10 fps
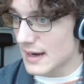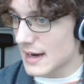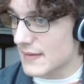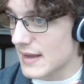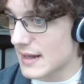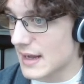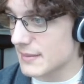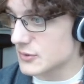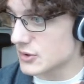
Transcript: And then I'm